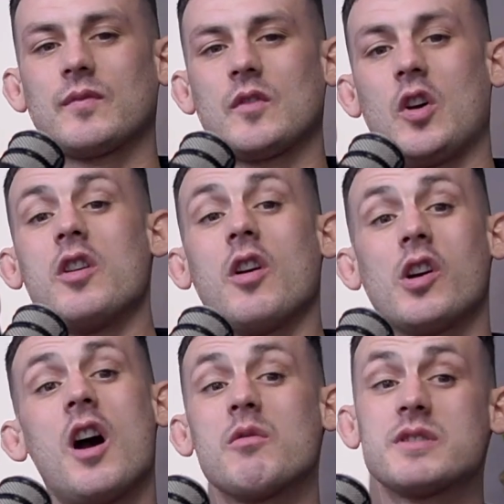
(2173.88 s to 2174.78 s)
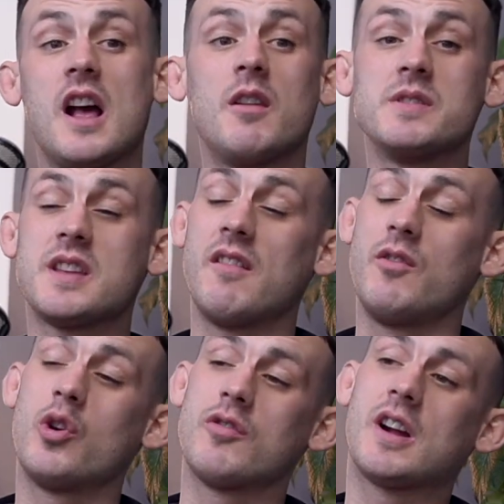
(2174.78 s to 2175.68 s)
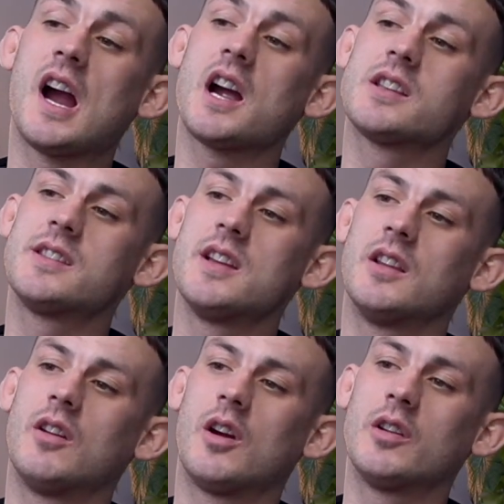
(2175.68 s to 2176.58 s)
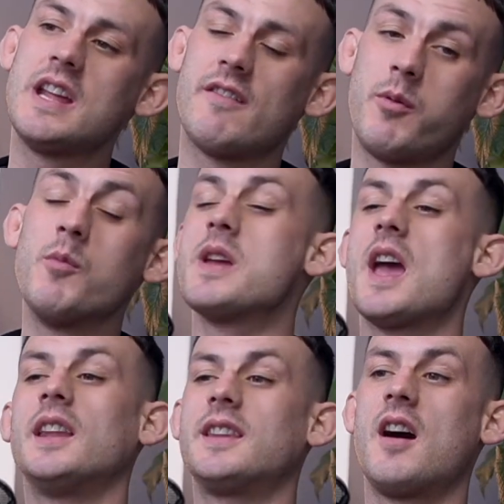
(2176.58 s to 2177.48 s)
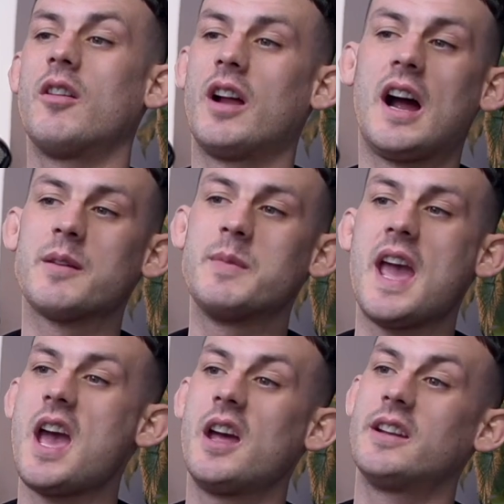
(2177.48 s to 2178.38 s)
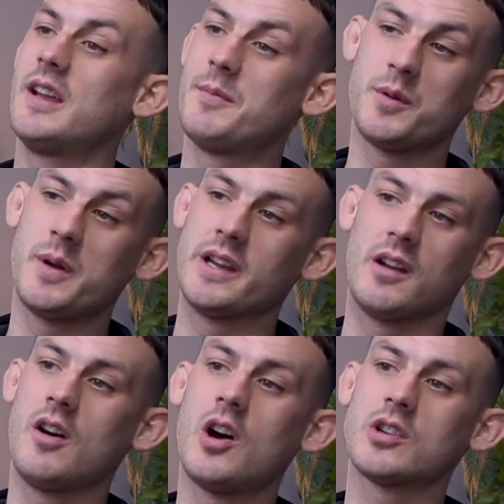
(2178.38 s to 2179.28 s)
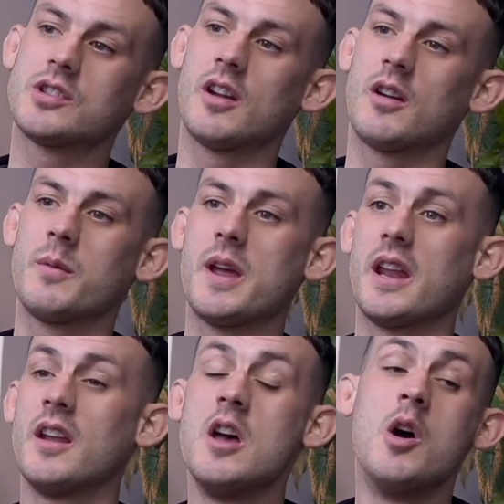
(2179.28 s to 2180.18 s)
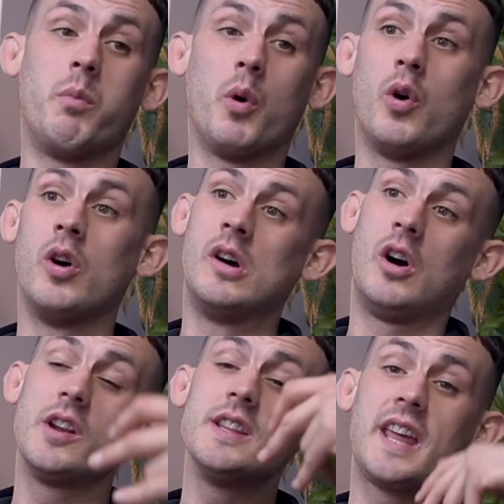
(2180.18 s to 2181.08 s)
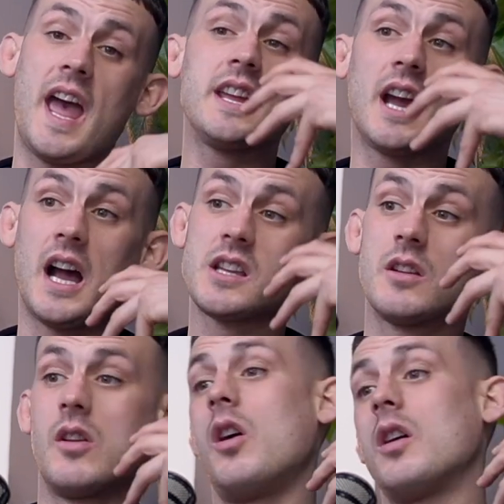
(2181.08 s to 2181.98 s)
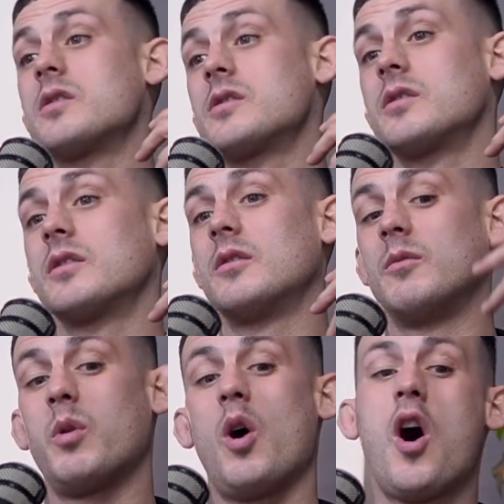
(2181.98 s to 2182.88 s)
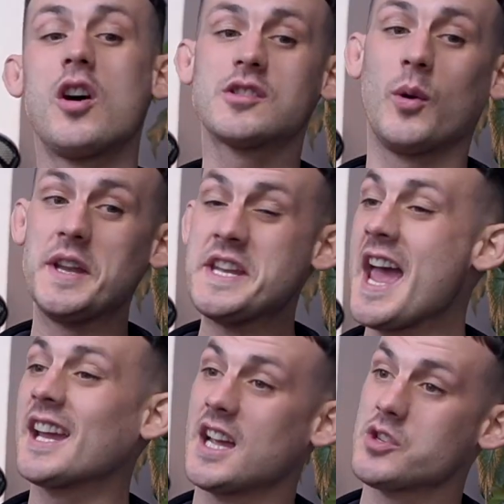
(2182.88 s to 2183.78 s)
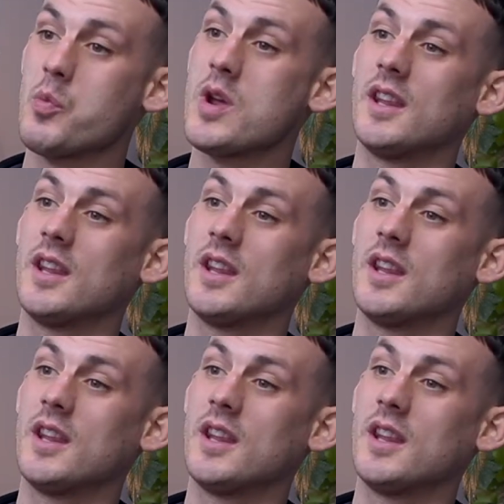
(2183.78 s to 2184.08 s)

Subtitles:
I always held myself in high regard still. Like I would never put my head down or hang my head in between a loss. Do you know what I mean? But I didn't take it as a loss. But also I didn't take it as a win.